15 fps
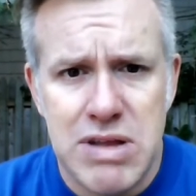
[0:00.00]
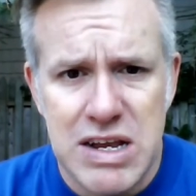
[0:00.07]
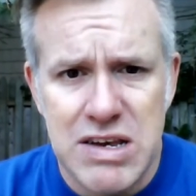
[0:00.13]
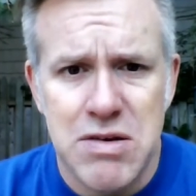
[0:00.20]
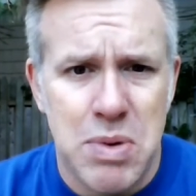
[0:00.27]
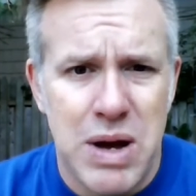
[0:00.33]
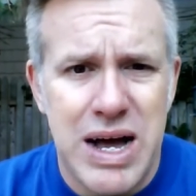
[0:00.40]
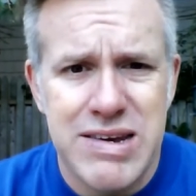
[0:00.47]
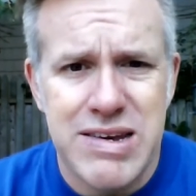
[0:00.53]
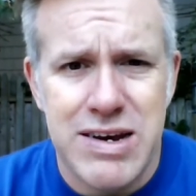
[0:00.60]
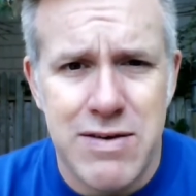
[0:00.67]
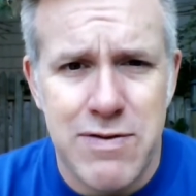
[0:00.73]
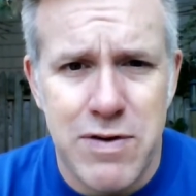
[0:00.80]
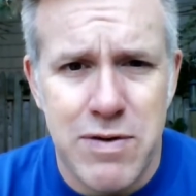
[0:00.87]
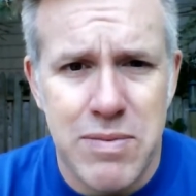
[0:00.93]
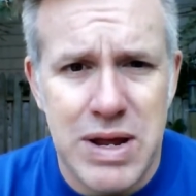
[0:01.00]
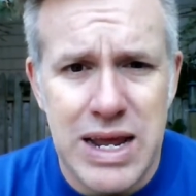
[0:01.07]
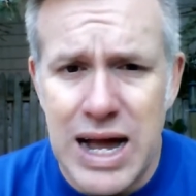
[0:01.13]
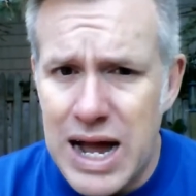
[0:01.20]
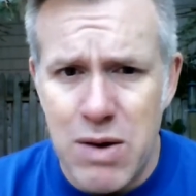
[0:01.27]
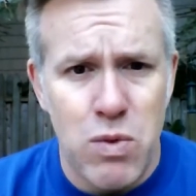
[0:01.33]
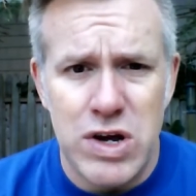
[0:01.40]
That's a positive for
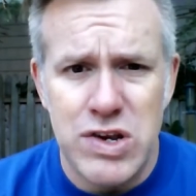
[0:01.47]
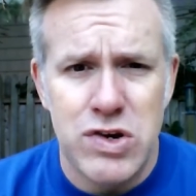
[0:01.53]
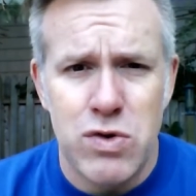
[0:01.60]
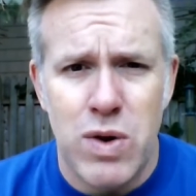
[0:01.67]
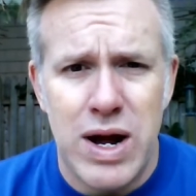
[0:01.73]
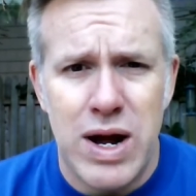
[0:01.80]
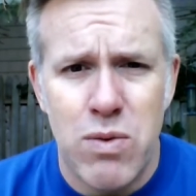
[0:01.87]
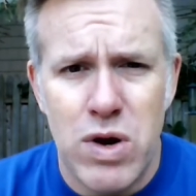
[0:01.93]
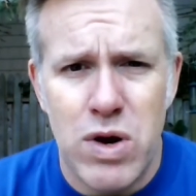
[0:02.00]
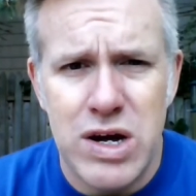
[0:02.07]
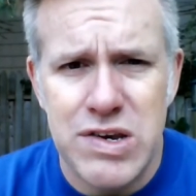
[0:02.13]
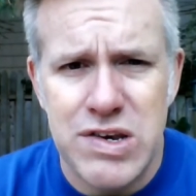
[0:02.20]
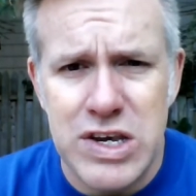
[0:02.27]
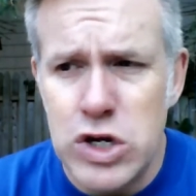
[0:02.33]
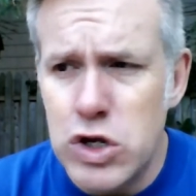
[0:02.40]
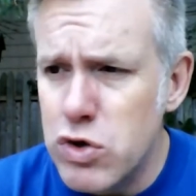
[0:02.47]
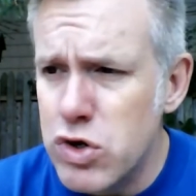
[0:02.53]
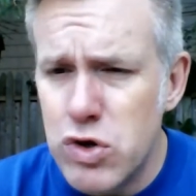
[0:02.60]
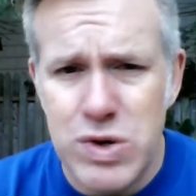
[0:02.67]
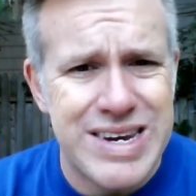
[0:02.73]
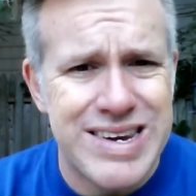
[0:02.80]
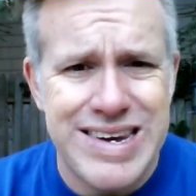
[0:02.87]
me. I was who I was. And you
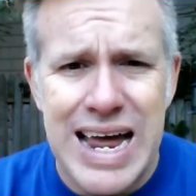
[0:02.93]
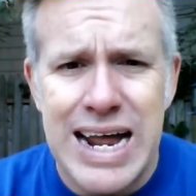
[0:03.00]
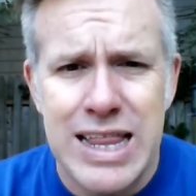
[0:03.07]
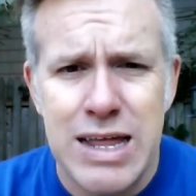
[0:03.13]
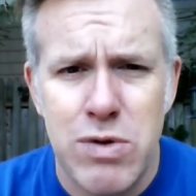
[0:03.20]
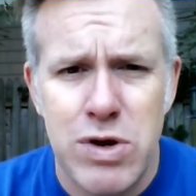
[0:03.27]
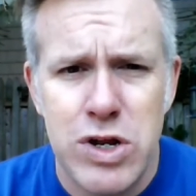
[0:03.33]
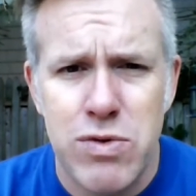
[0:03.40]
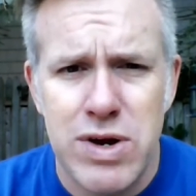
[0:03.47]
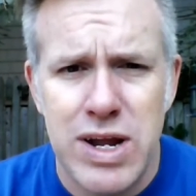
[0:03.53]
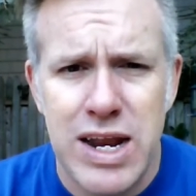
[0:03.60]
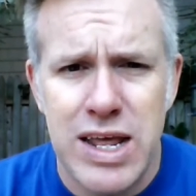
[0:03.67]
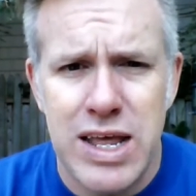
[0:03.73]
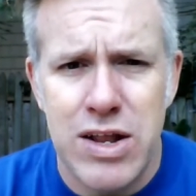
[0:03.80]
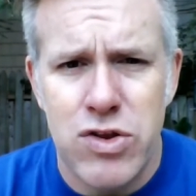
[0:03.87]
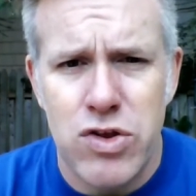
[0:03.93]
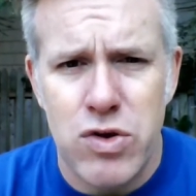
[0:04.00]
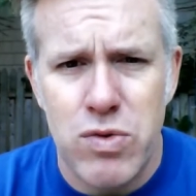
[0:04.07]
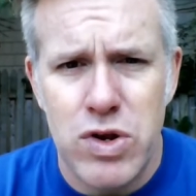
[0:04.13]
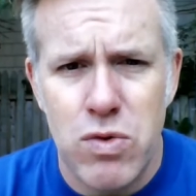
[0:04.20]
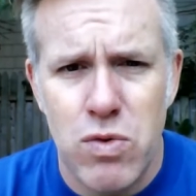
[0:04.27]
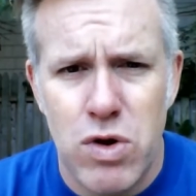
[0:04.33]
knew exactly what you were getting
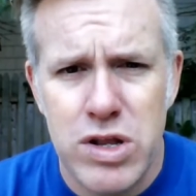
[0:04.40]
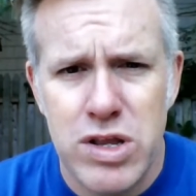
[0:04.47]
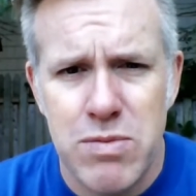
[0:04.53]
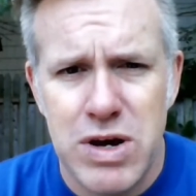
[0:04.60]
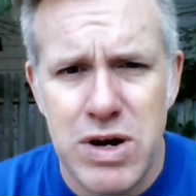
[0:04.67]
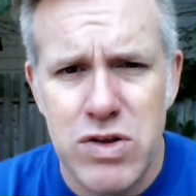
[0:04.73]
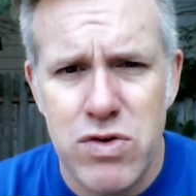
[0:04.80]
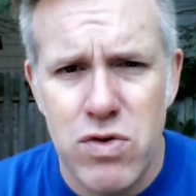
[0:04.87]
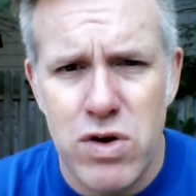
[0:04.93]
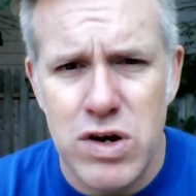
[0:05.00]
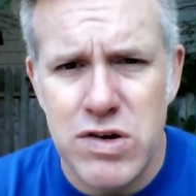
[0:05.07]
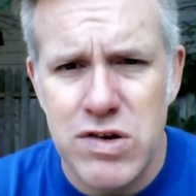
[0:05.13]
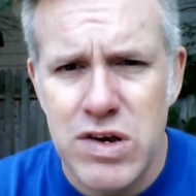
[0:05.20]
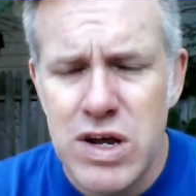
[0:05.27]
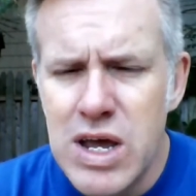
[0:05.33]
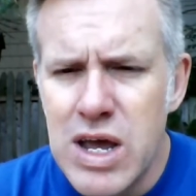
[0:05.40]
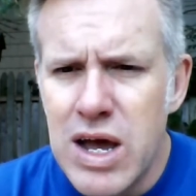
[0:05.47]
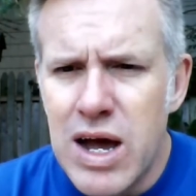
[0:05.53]
into when you walked in my doors.